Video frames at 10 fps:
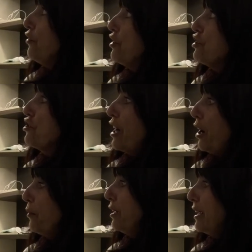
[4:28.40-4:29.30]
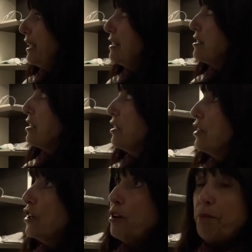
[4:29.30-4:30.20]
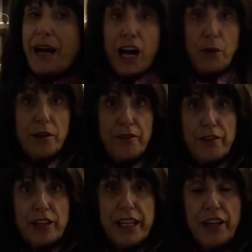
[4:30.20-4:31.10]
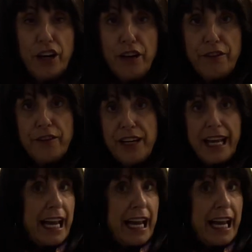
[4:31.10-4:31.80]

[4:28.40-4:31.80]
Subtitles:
The shower is powerful enough